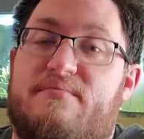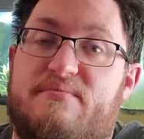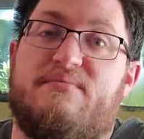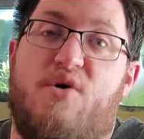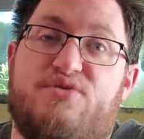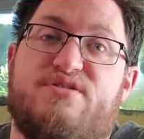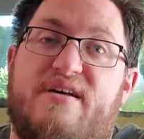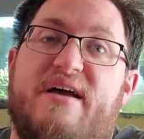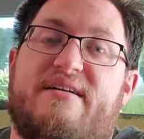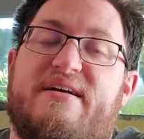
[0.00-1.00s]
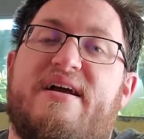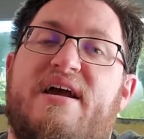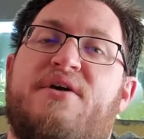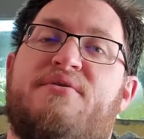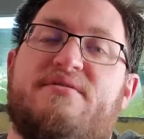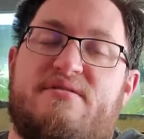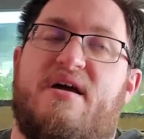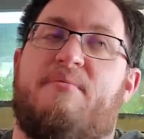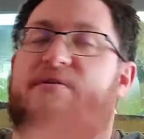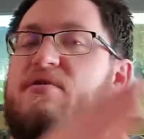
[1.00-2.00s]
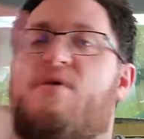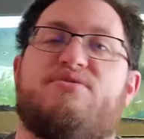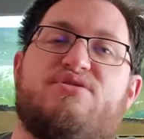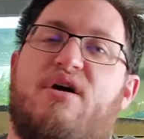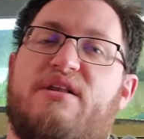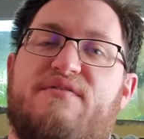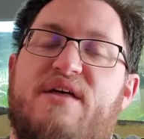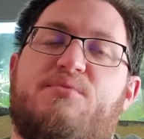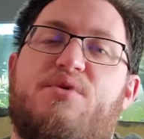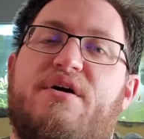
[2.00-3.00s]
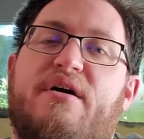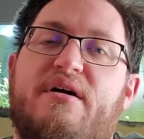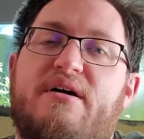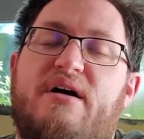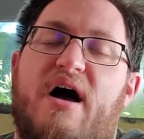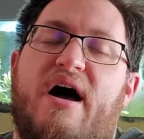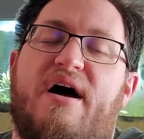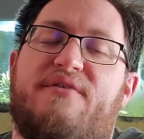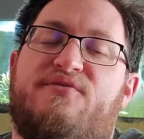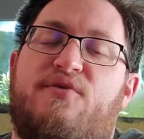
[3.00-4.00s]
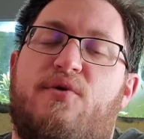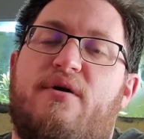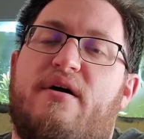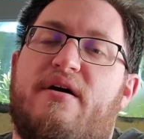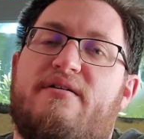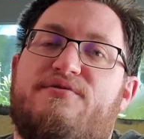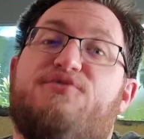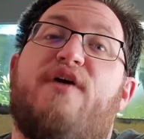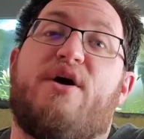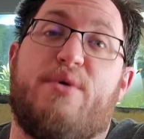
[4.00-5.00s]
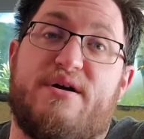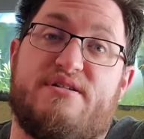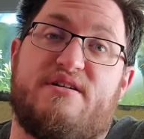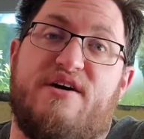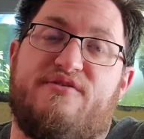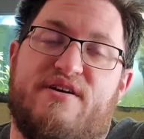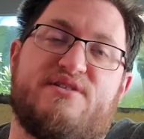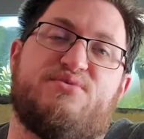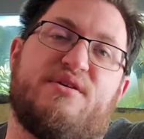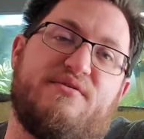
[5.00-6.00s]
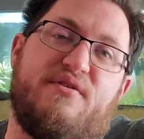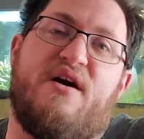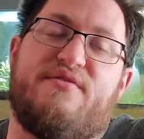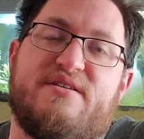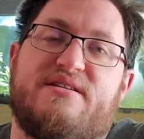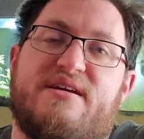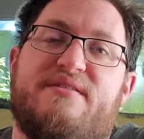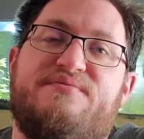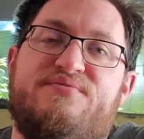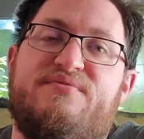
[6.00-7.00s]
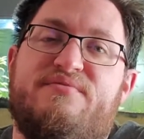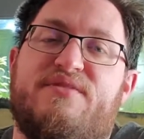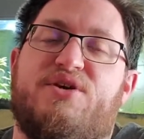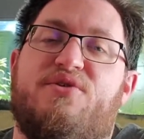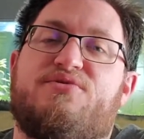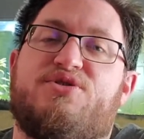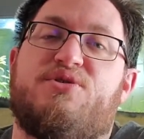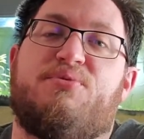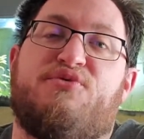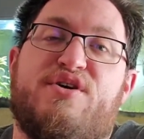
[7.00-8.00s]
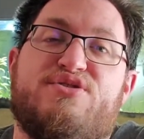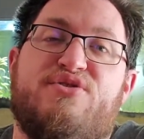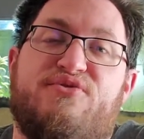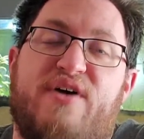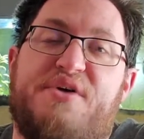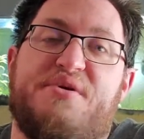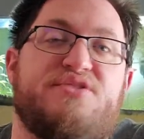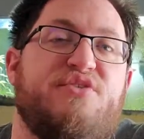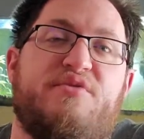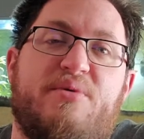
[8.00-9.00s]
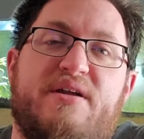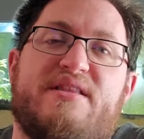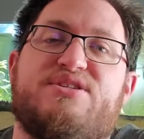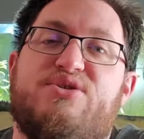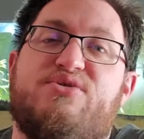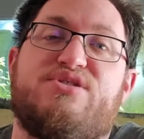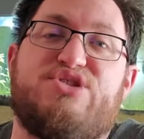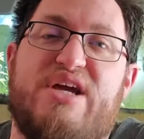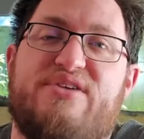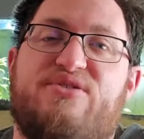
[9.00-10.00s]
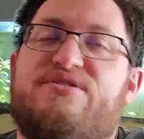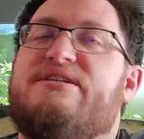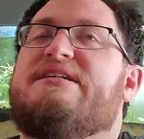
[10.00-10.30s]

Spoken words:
Most likely it was, I mean, almost all of them were for fireworks stuff, because we obviously, you know, do the professional fireworks for everybody that's new to the channel.